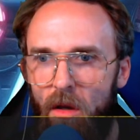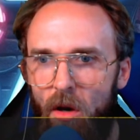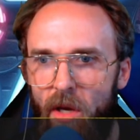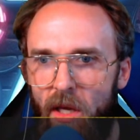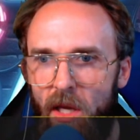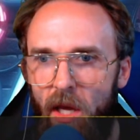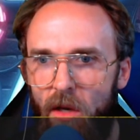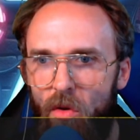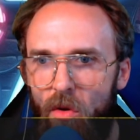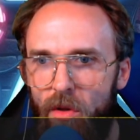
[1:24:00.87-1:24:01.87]
Okay,
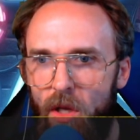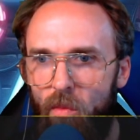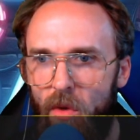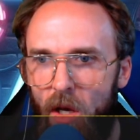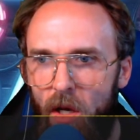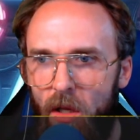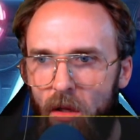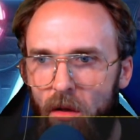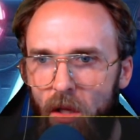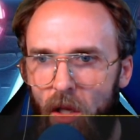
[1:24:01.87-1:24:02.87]
Candle, yep, we got
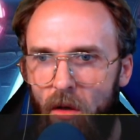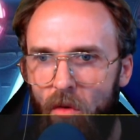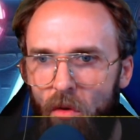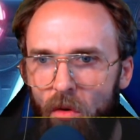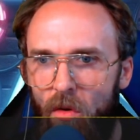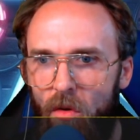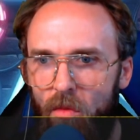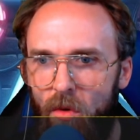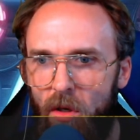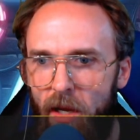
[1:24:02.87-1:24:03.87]
it, Candle,
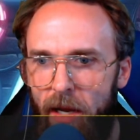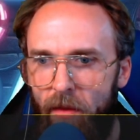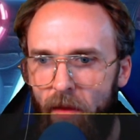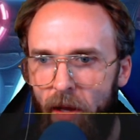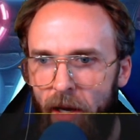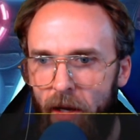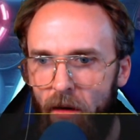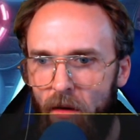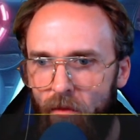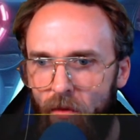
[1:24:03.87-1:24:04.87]
we're going to add
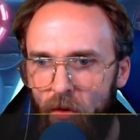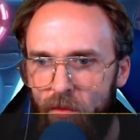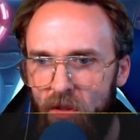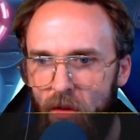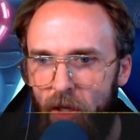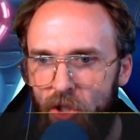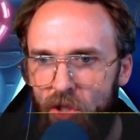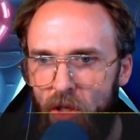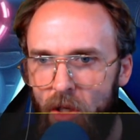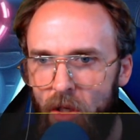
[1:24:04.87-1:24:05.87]
that, confirm
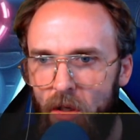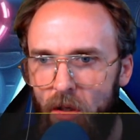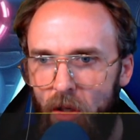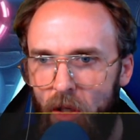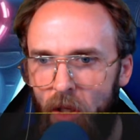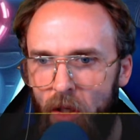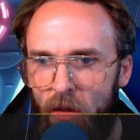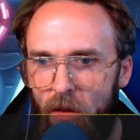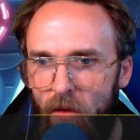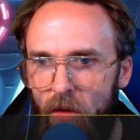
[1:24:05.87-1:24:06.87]
selection,
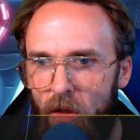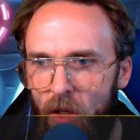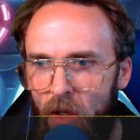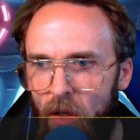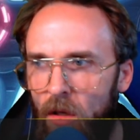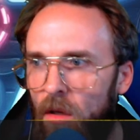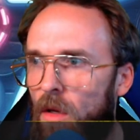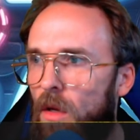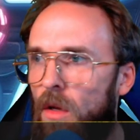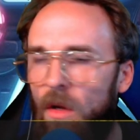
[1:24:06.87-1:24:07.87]
and then,
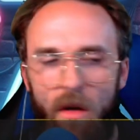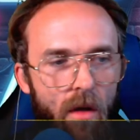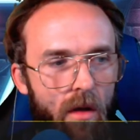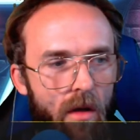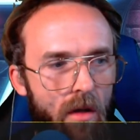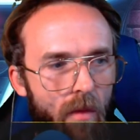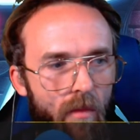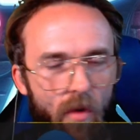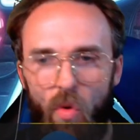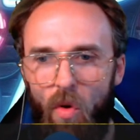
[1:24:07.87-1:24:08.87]
yep,
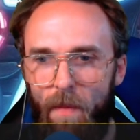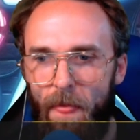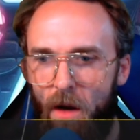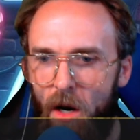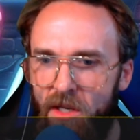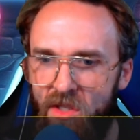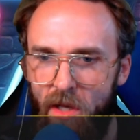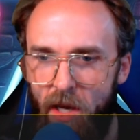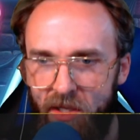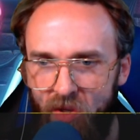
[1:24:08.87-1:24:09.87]
cool. All right, so
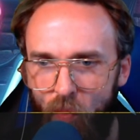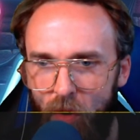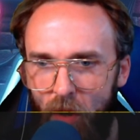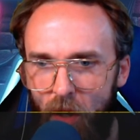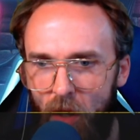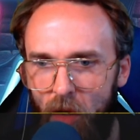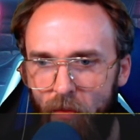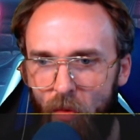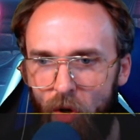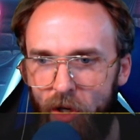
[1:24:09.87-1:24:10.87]
yeah, so we'll
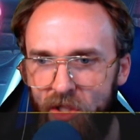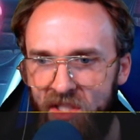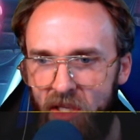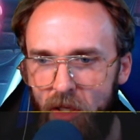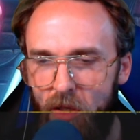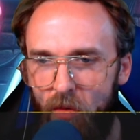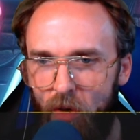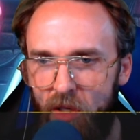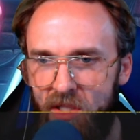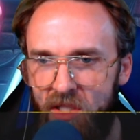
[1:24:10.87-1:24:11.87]
um we're gonna see
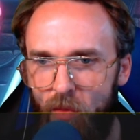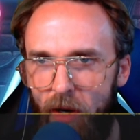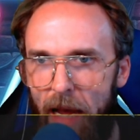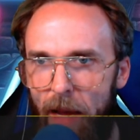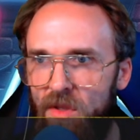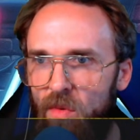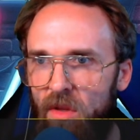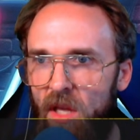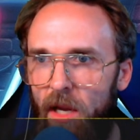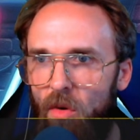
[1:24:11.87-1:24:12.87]
we're gonna see what happens
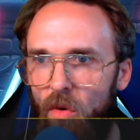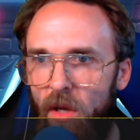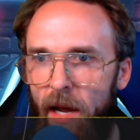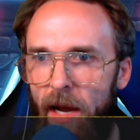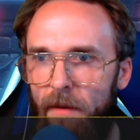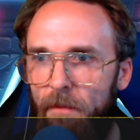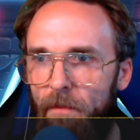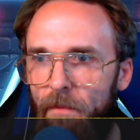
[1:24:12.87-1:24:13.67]
with Candle Cat.